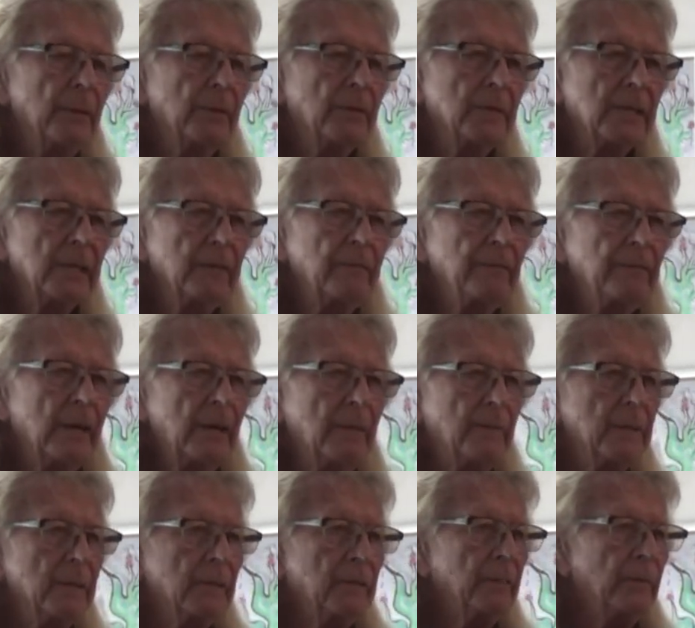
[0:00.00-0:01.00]
mostly
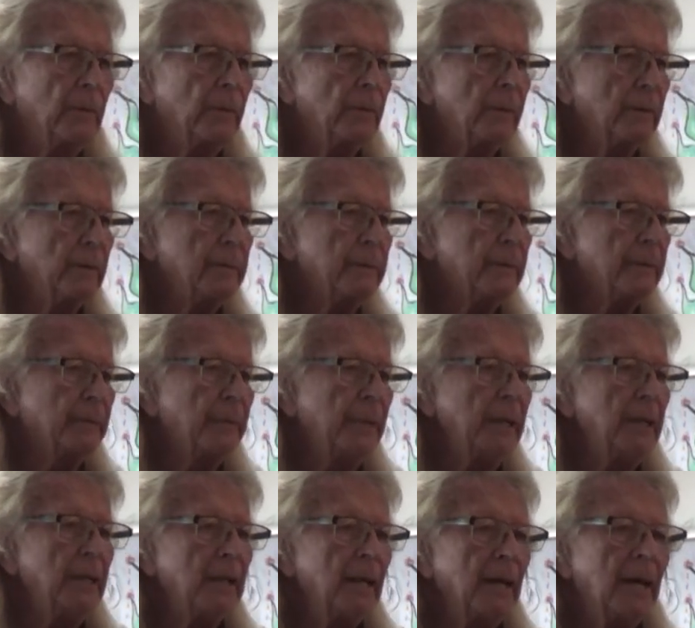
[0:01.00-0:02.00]
famous for
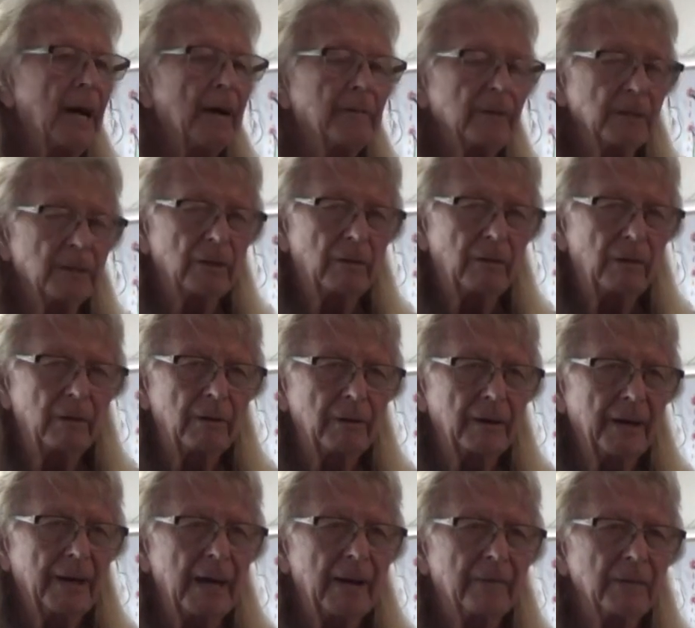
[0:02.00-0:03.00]
being
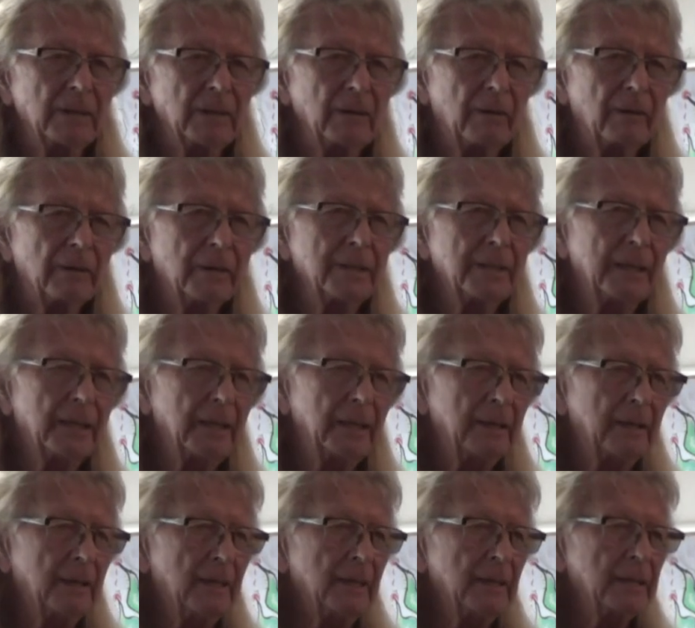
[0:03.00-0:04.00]
avatar. Avatar is
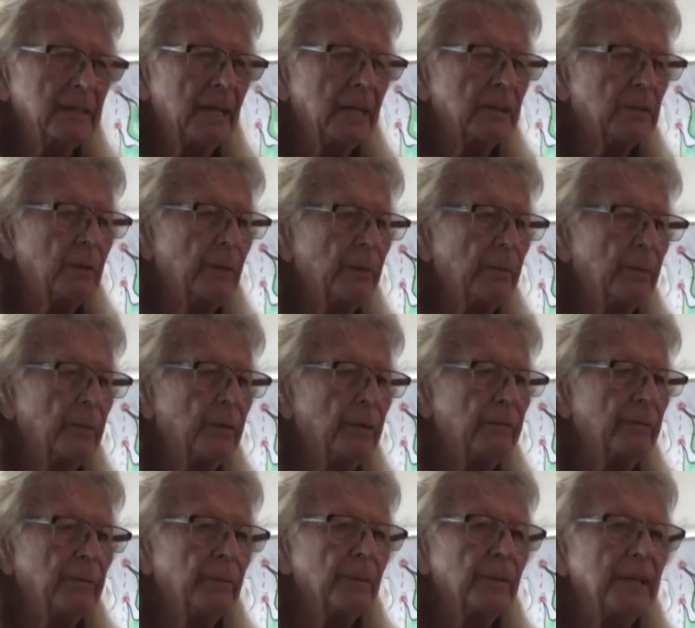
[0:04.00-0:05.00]
the Sanskrit
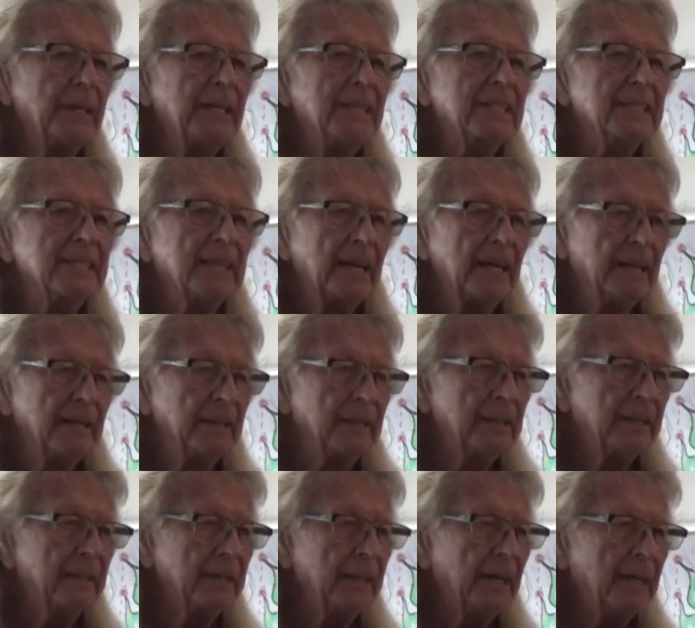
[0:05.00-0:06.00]
word for descend.
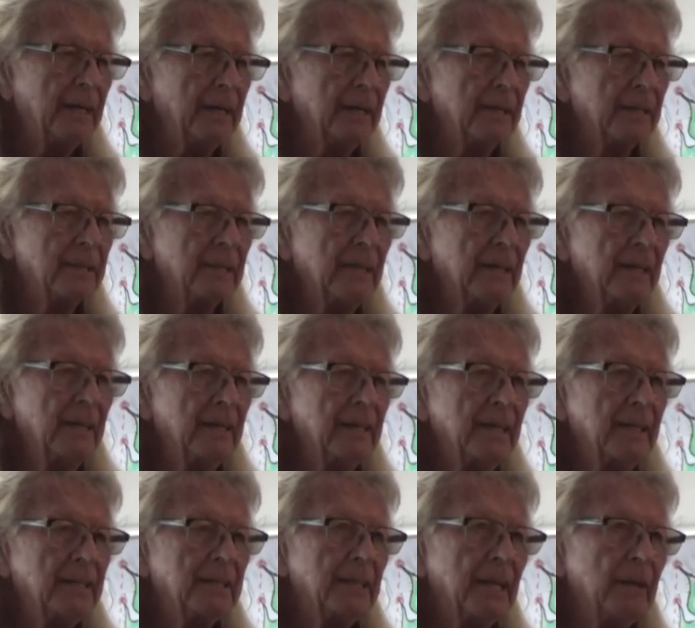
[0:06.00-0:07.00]
That is,
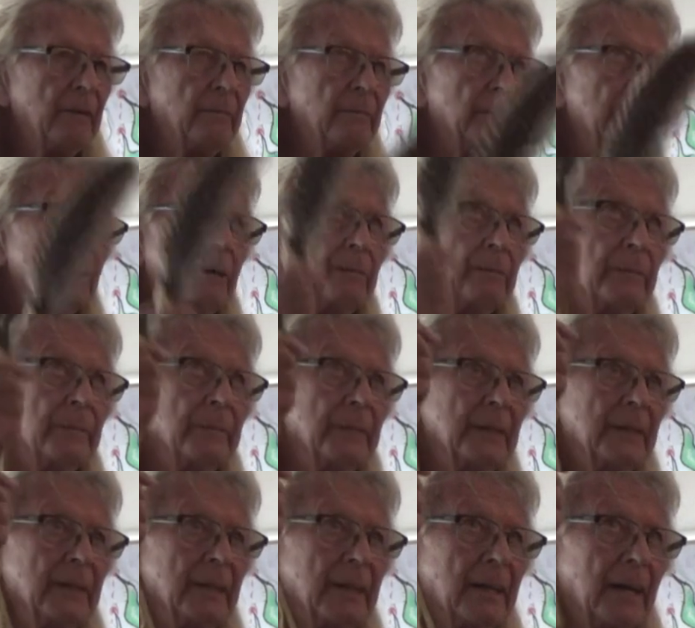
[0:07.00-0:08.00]
descend from
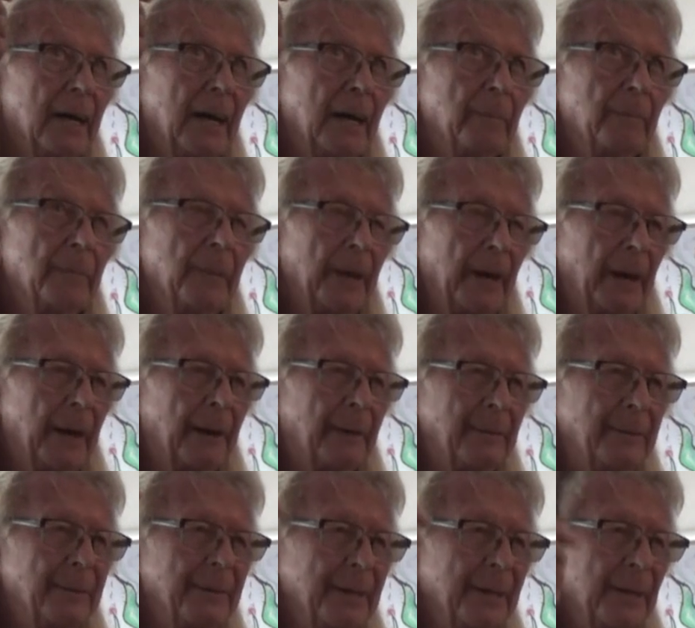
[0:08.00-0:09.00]
up
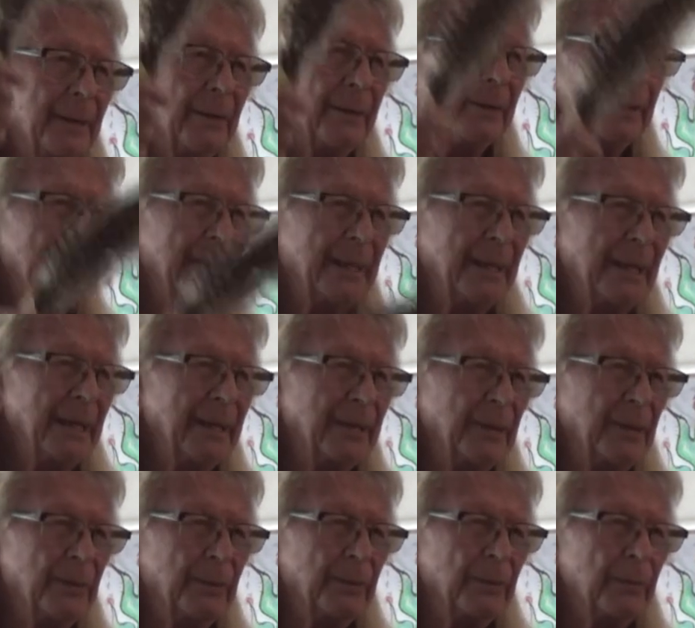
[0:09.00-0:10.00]
there, you know,
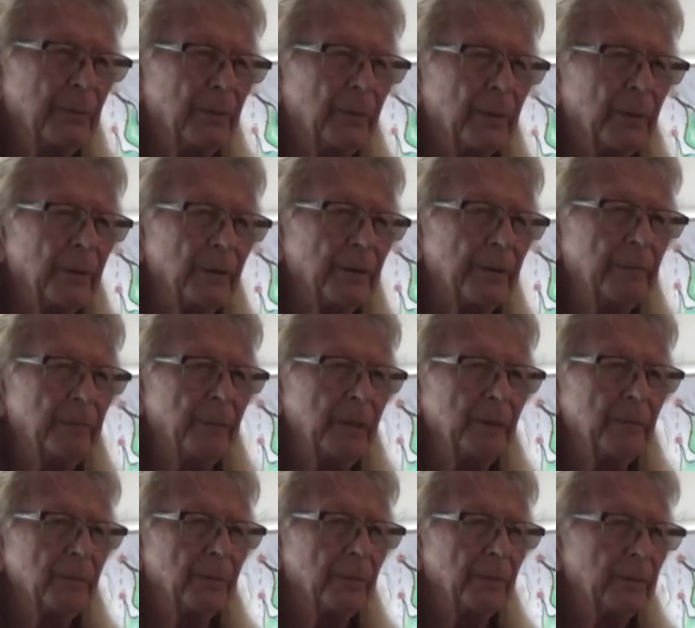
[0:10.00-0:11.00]
into the world of
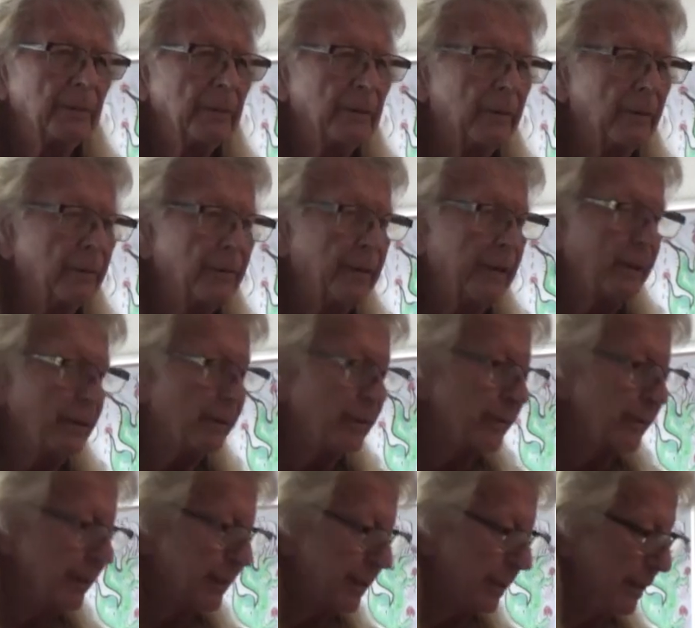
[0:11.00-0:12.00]
people or the
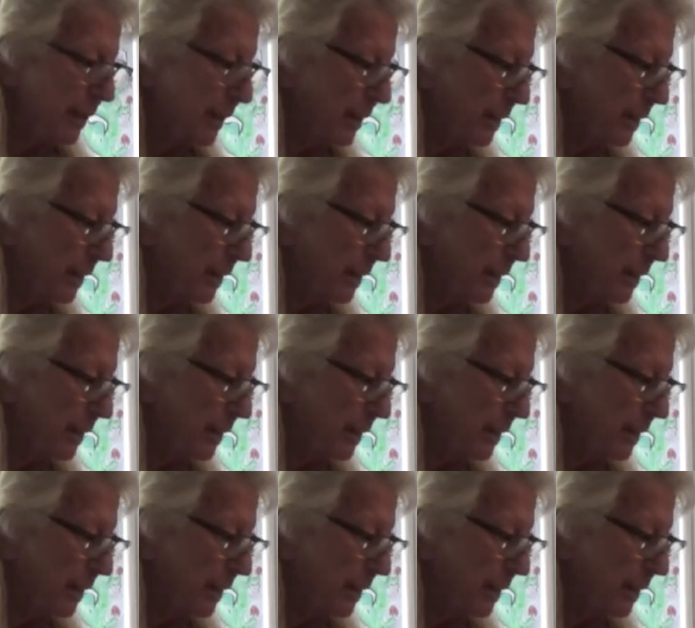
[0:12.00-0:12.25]
earth